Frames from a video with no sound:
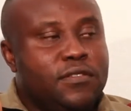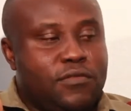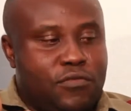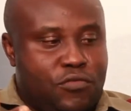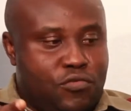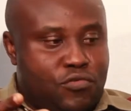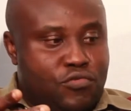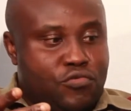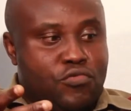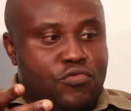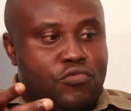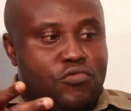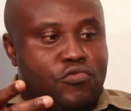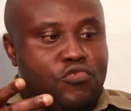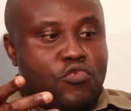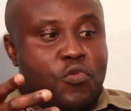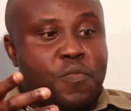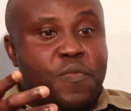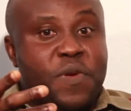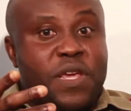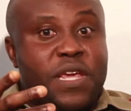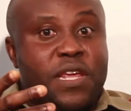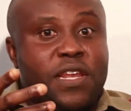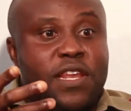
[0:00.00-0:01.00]
to
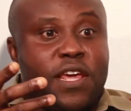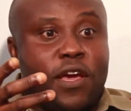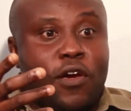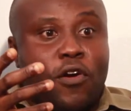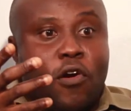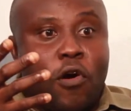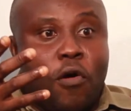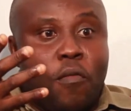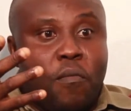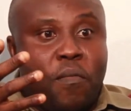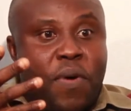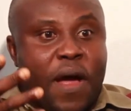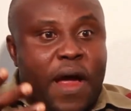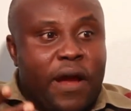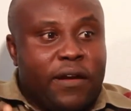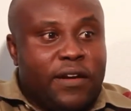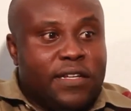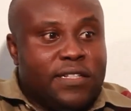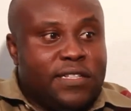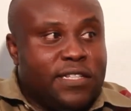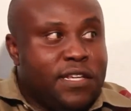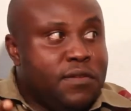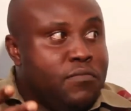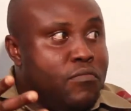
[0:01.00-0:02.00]
be in a
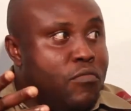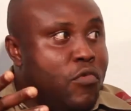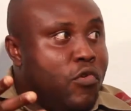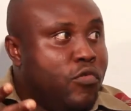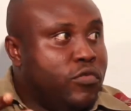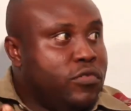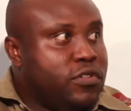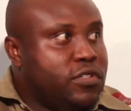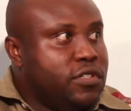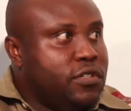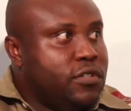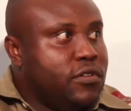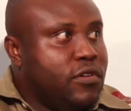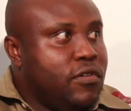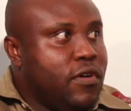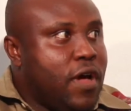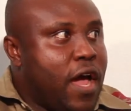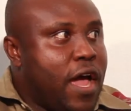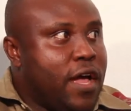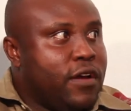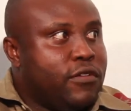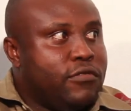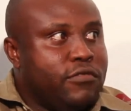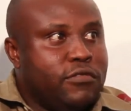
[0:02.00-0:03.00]
comparison mode. You know,
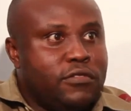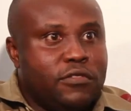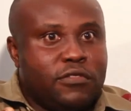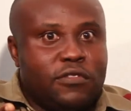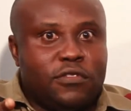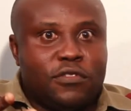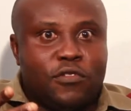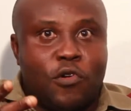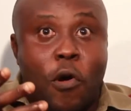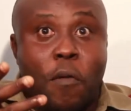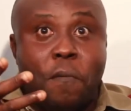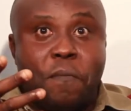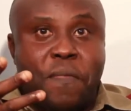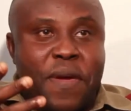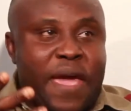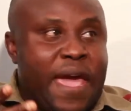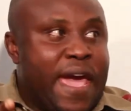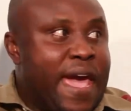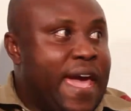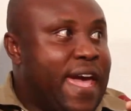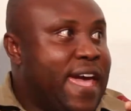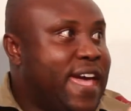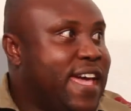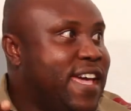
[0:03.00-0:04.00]
I could
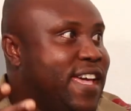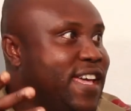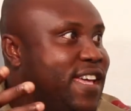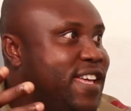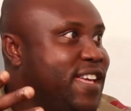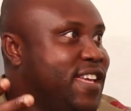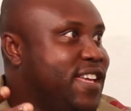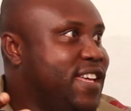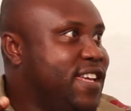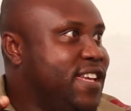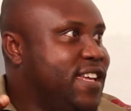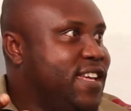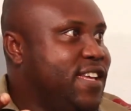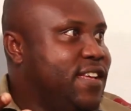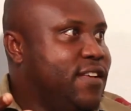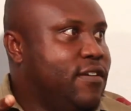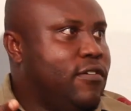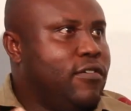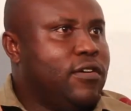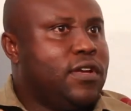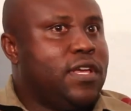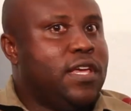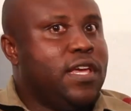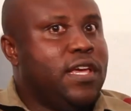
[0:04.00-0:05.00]
compare.
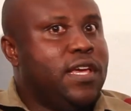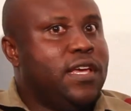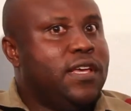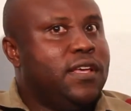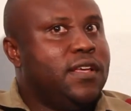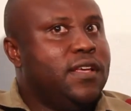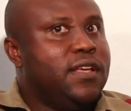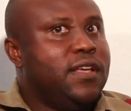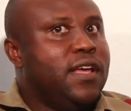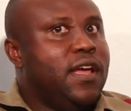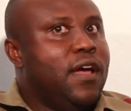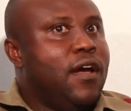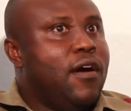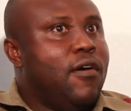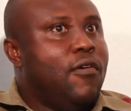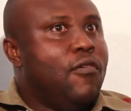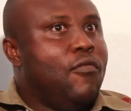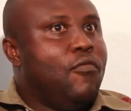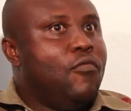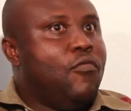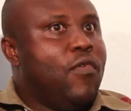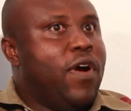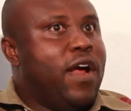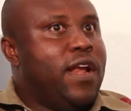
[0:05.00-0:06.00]
Okay,
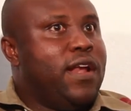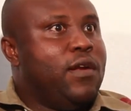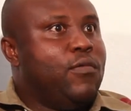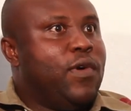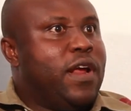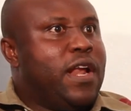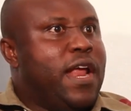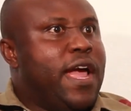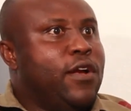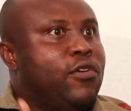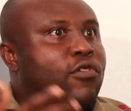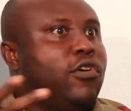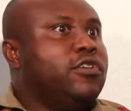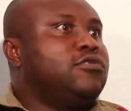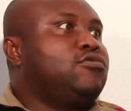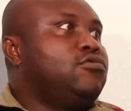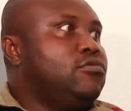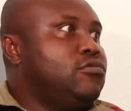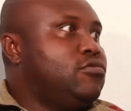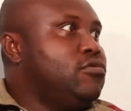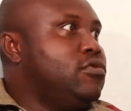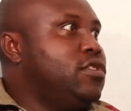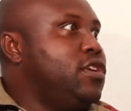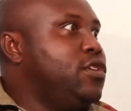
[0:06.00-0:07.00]
when I got
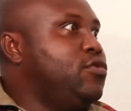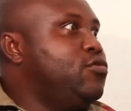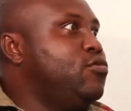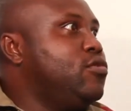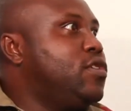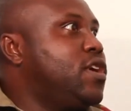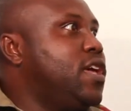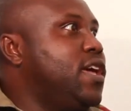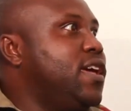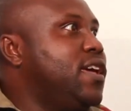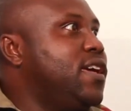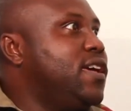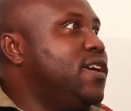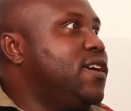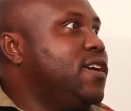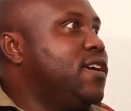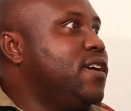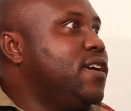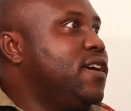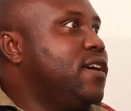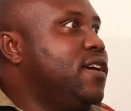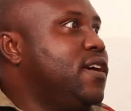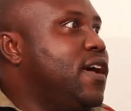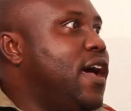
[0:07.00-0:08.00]
to the UK,
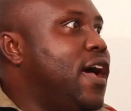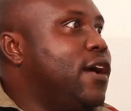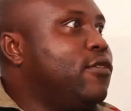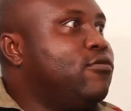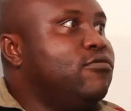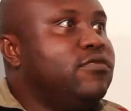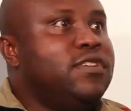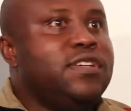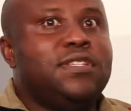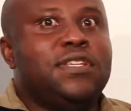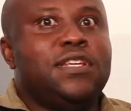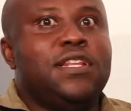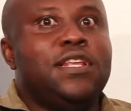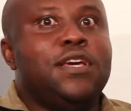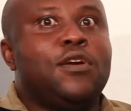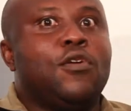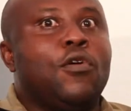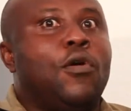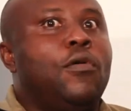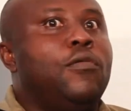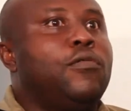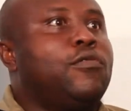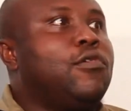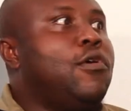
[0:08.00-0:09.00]
I could easily
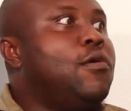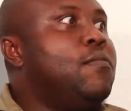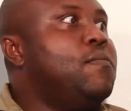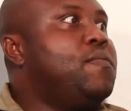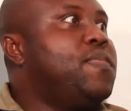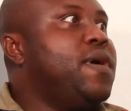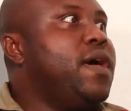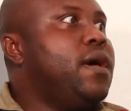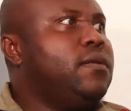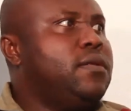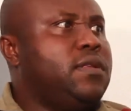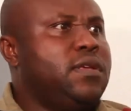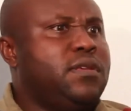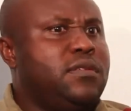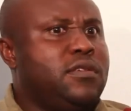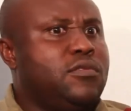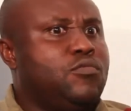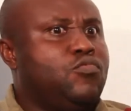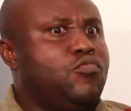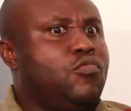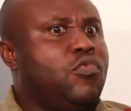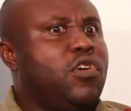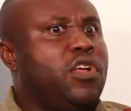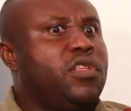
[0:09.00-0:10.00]
compare, this
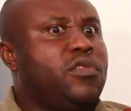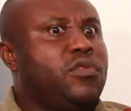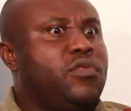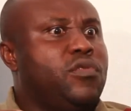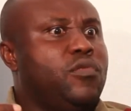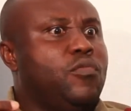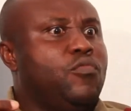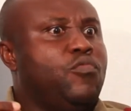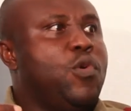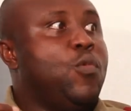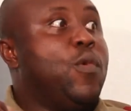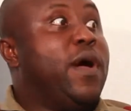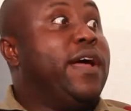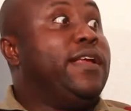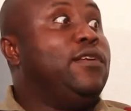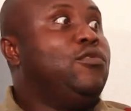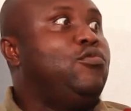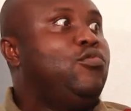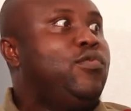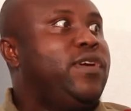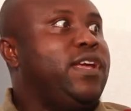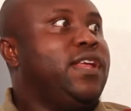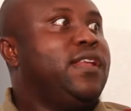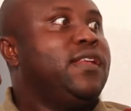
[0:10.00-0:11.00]
is what we were
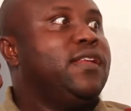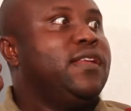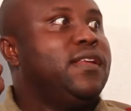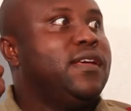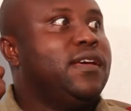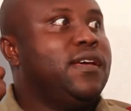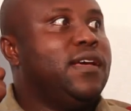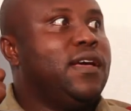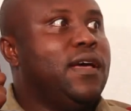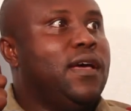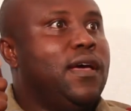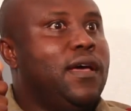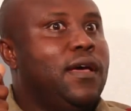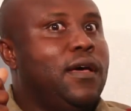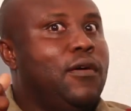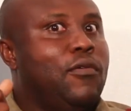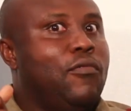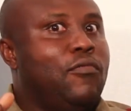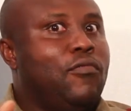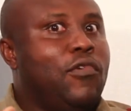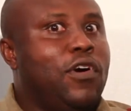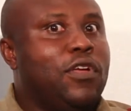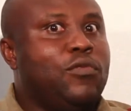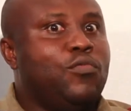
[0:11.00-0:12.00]
doing.
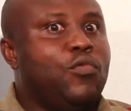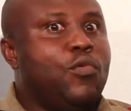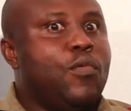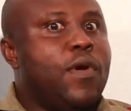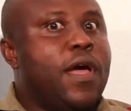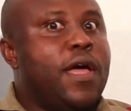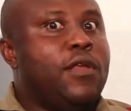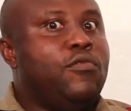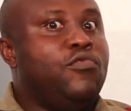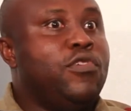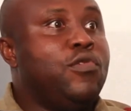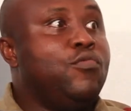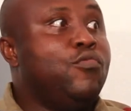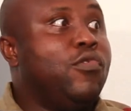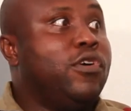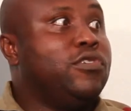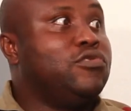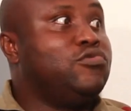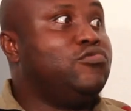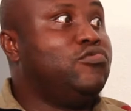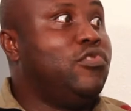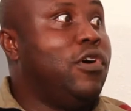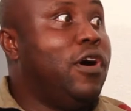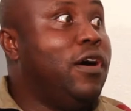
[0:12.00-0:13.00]
What we were doing
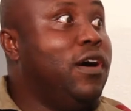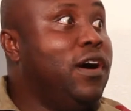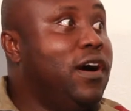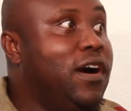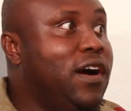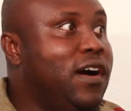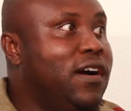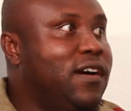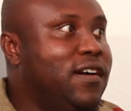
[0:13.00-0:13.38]
was wrong.